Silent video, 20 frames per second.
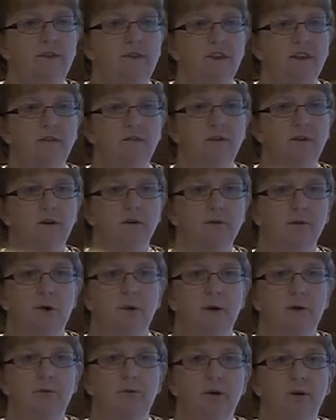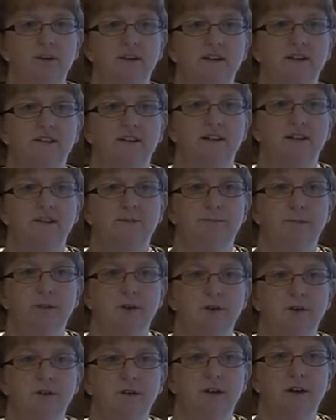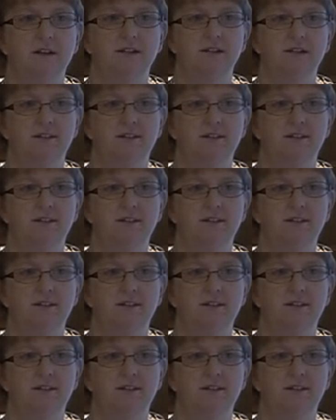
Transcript: think of the growing chronic disease burden in our